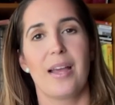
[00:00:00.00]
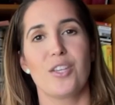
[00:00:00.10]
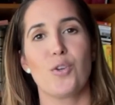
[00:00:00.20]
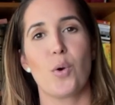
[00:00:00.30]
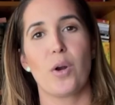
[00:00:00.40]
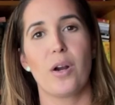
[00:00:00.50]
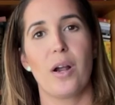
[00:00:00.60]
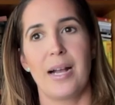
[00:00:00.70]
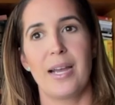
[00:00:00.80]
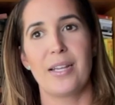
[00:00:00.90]
your
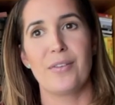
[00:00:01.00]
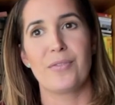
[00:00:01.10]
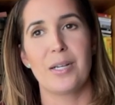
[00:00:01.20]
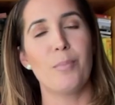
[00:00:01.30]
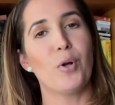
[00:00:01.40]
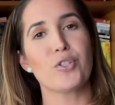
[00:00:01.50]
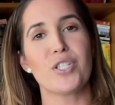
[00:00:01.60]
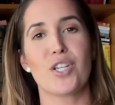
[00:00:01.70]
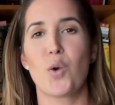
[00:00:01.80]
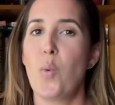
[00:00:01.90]
kind of
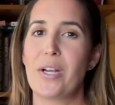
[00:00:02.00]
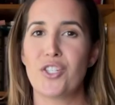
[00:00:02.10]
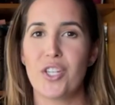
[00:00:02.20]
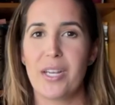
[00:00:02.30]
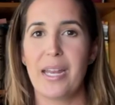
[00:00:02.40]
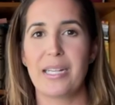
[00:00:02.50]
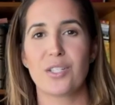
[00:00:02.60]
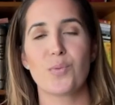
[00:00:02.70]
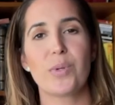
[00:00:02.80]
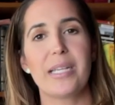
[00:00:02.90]
compulsion to question and
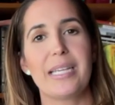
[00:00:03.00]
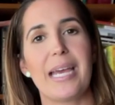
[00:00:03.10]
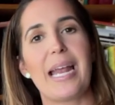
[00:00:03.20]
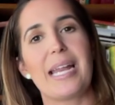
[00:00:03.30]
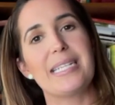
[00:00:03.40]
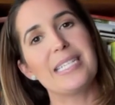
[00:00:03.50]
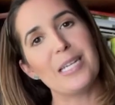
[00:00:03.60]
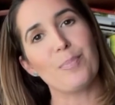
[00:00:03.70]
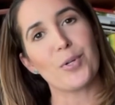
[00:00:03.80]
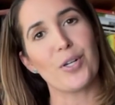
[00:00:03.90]
to really get at a
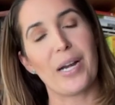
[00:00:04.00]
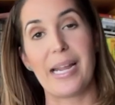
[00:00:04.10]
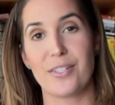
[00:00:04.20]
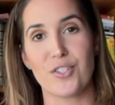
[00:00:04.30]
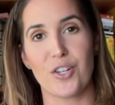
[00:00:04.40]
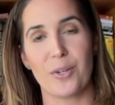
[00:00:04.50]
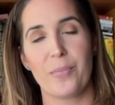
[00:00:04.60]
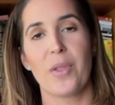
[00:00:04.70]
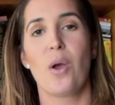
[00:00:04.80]
deeper answer,